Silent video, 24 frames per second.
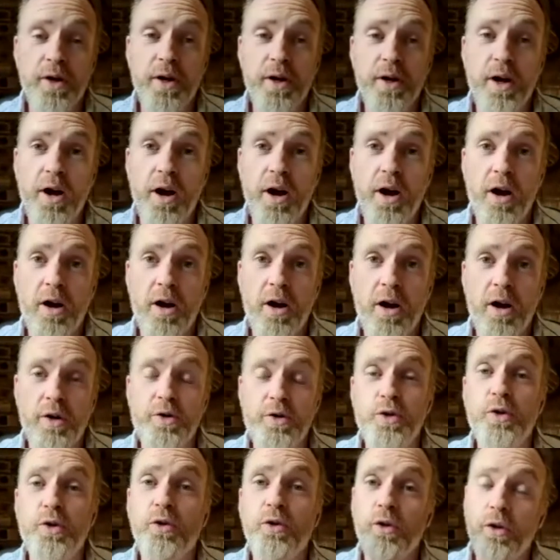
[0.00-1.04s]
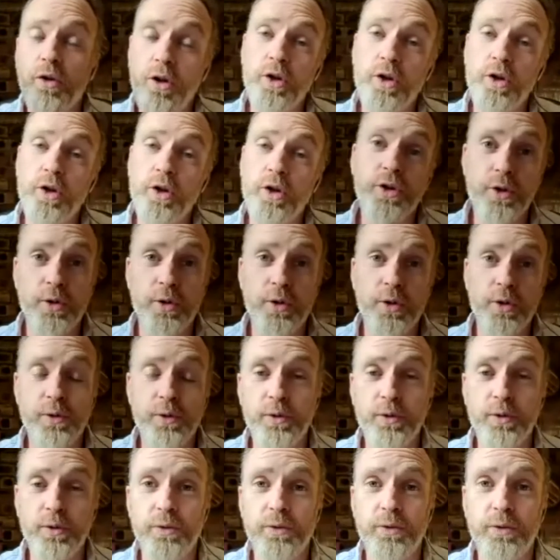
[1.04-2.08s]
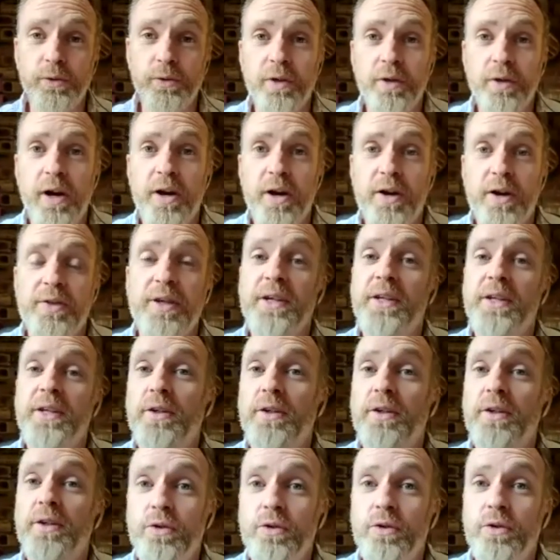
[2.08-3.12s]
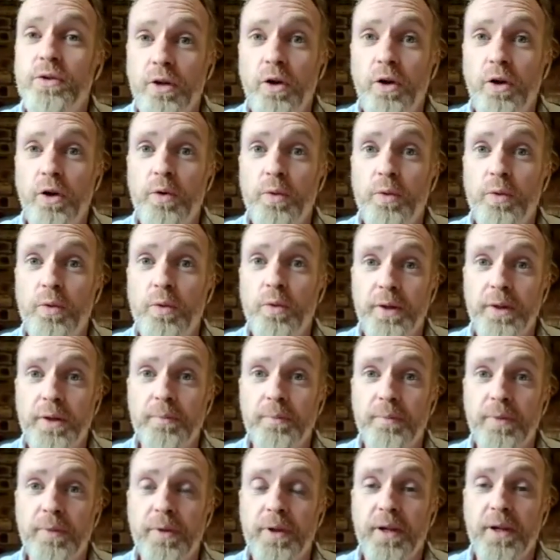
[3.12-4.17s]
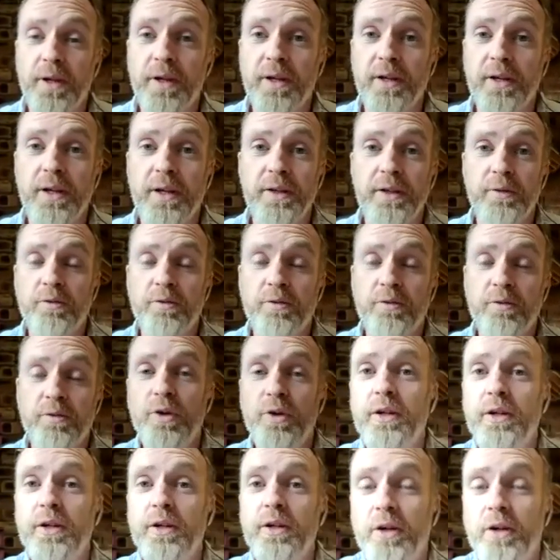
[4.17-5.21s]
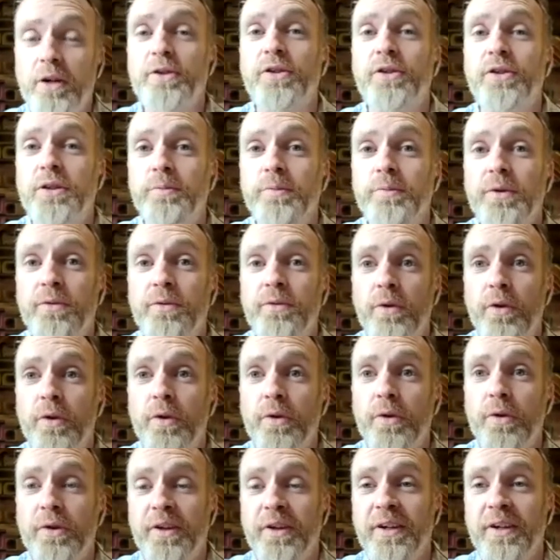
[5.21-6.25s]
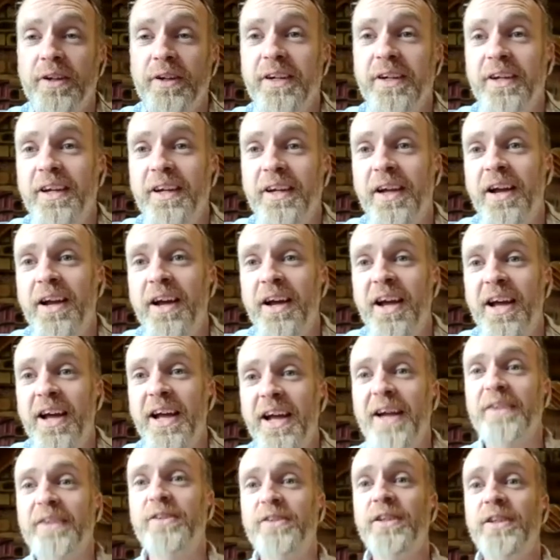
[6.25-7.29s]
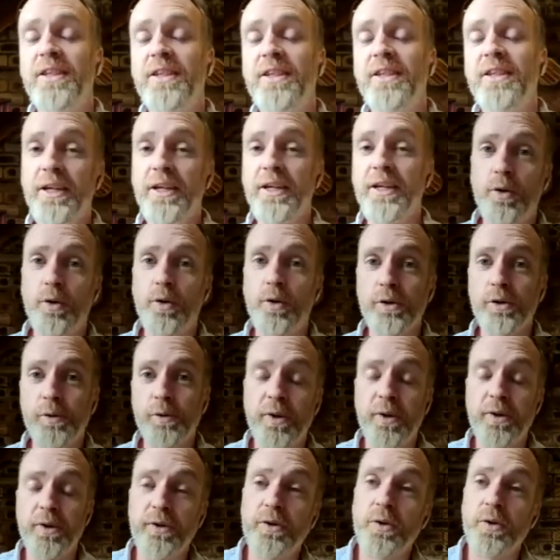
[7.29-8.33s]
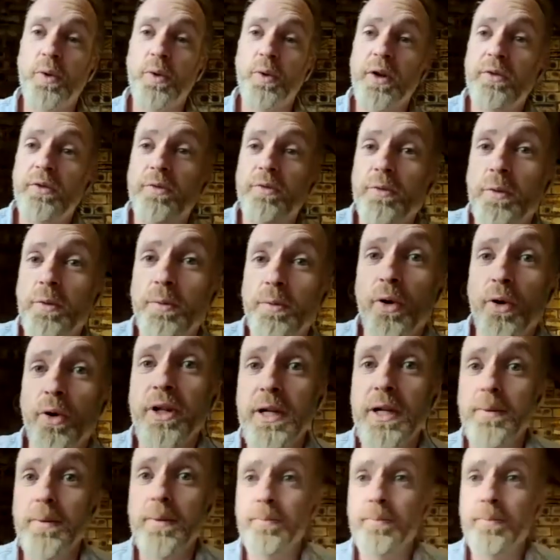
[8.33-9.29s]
neurological thing that goes along with it, that Ria touched on it before, that it actually takes the whole experience away from the body.